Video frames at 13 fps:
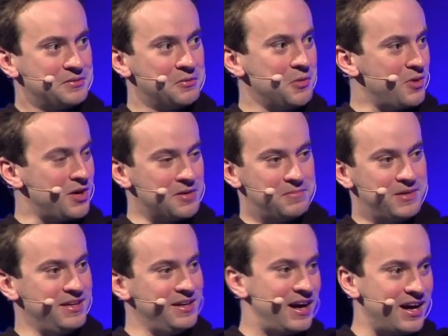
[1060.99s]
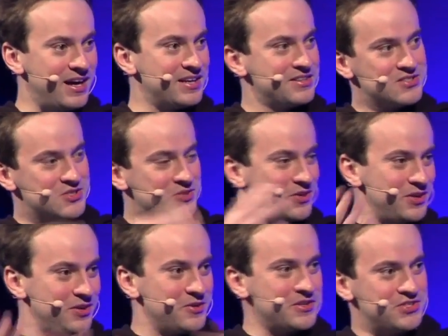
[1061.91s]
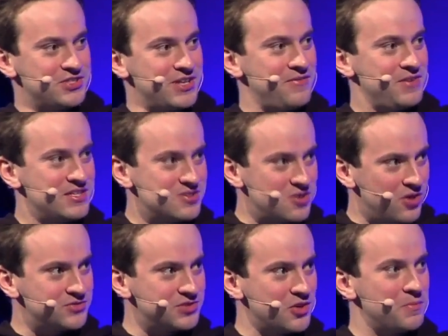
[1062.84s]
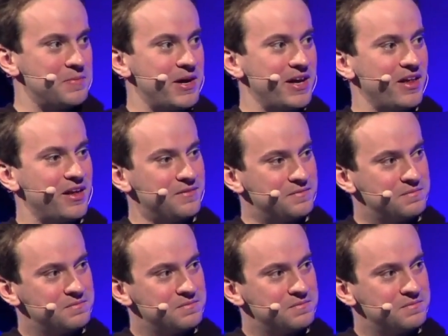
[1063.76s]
We want to be Hondas, Toyotas, Chevys, all on OpenPilot.